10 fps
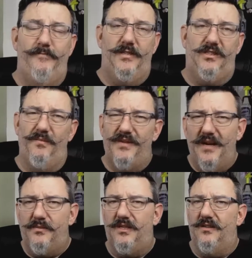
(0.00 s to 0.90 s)

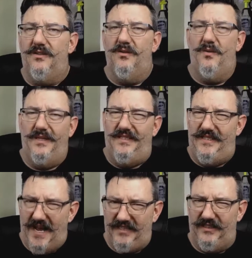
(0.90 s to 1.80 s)
sometimes things don't go
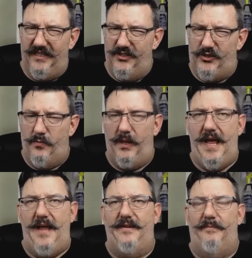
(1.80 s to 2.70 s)
exactly as you
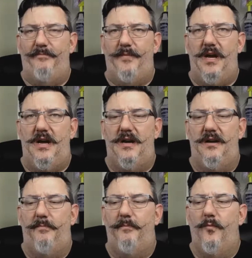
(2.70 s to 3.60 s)
planned.
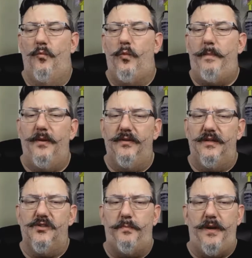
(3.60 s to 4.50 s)
We built
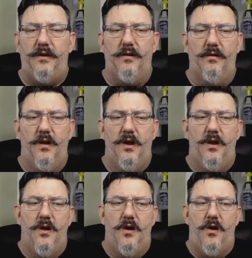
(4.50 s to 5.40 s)
this beer
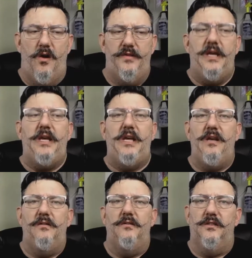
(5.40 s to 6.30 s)
on the
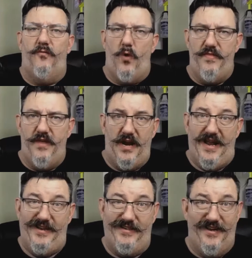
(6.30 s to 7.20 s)
heels of one that I
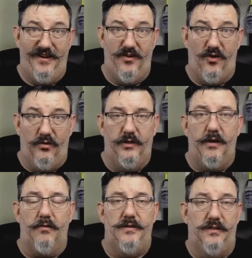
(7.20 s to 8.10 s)
had done
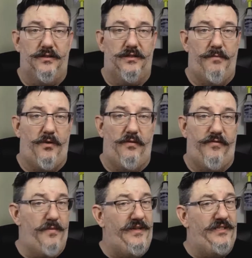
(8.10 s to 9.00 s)
earlier in the summer
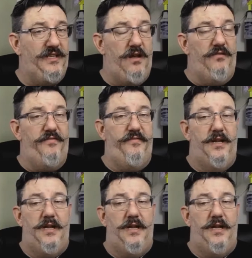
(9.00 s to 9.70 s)
for myself,